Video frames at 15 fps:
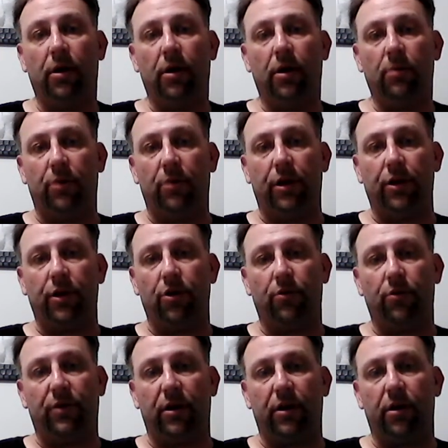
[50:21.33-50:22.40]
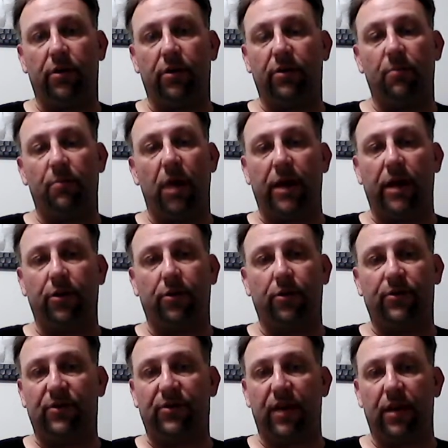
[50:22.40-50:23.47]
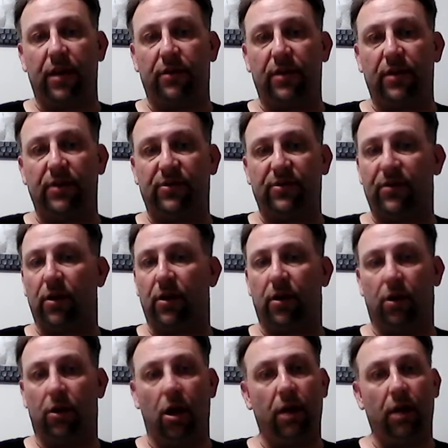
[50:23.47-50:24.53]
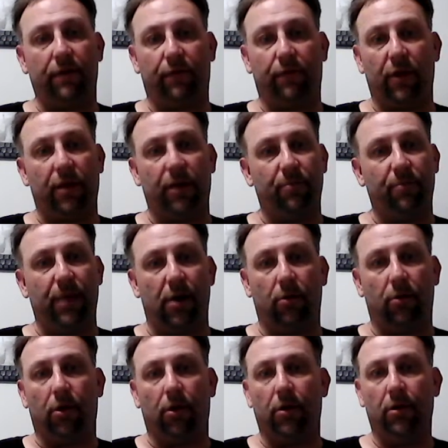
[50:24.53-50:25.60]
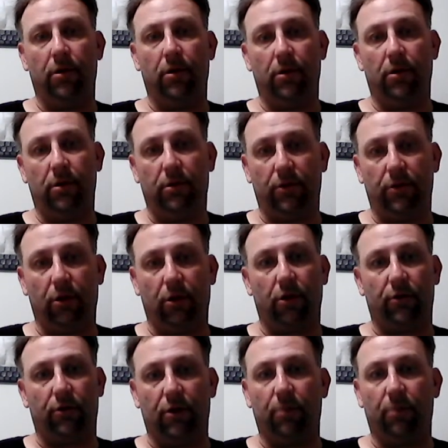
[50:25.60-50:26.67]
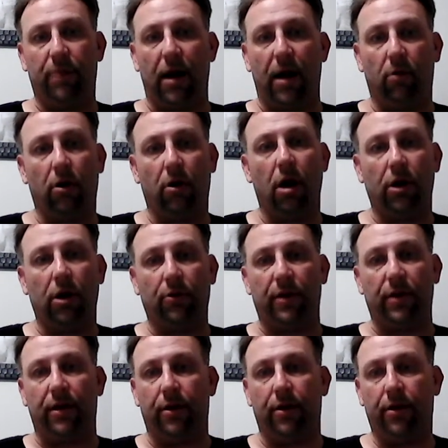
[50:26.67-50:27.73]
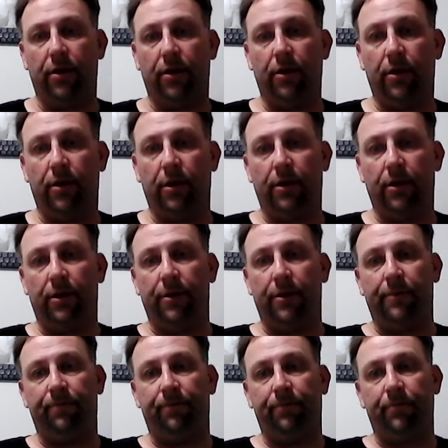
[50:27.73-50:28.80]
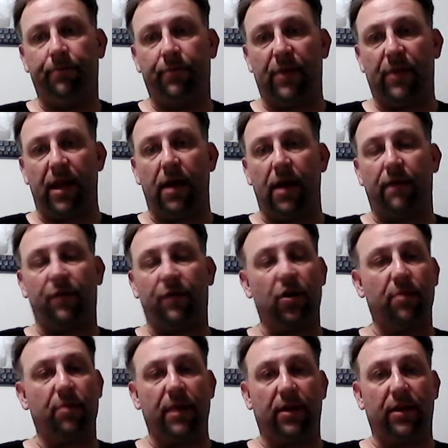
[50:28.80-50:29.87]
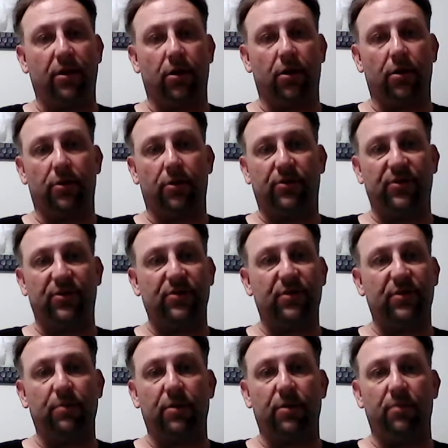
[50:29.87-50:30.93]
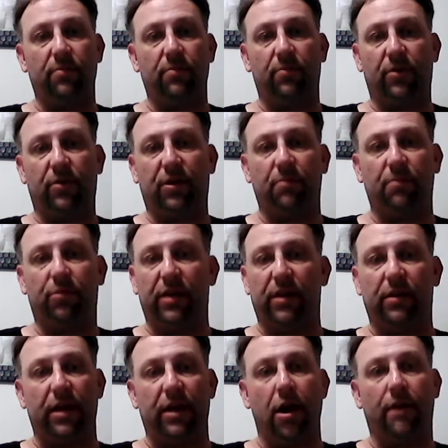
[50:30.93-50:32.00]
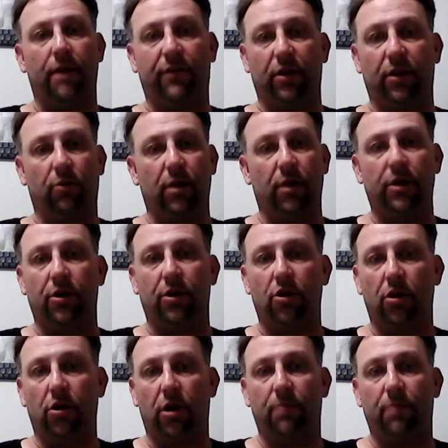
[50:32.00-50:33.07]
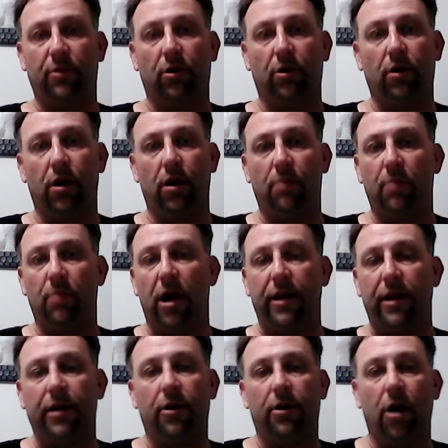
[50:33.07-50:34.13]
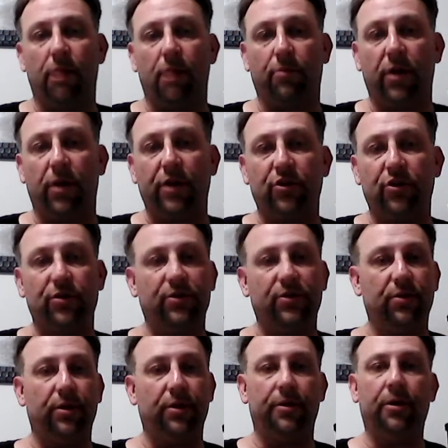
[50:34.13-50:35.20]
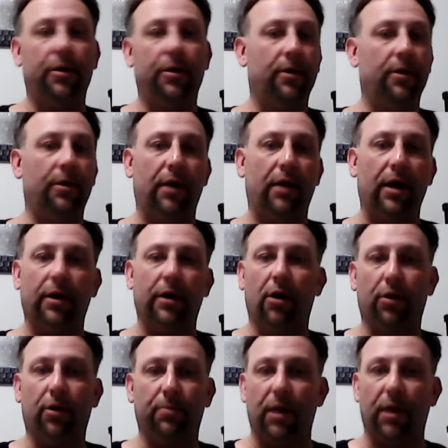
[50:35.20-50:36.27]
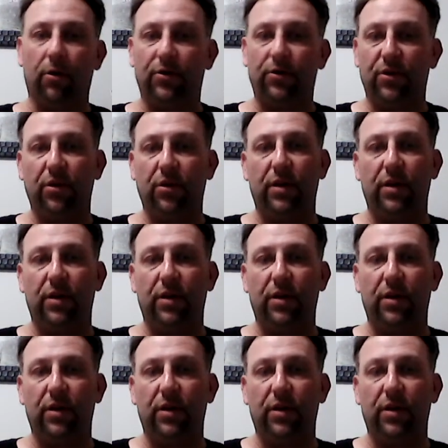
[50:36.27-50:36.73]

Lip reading: But I know the miners, they suck a lot of freaking power. They're power hungry. Yeah, if you can make your system and completely off the grid and hook up your mining operation to it, hey, all the power to you.